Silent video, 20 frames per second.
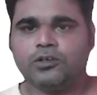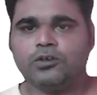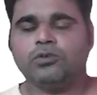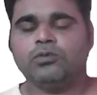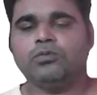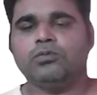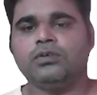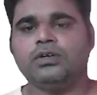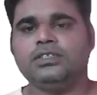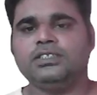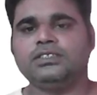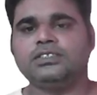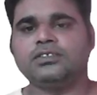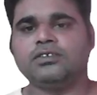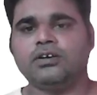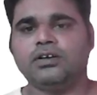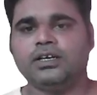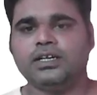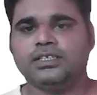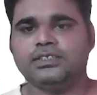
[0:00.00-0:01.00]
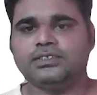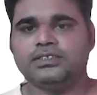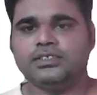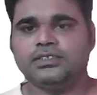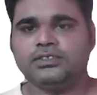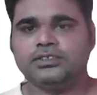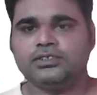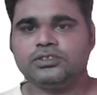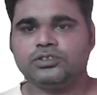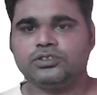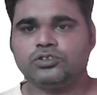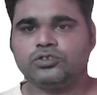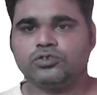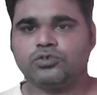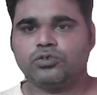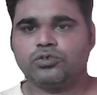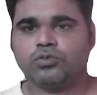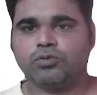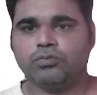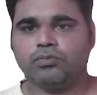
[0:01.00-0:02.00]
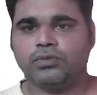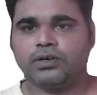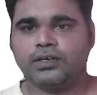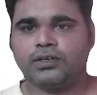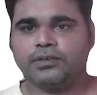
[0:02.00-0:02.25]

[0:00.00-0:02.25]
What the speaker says: one is called as the stroma.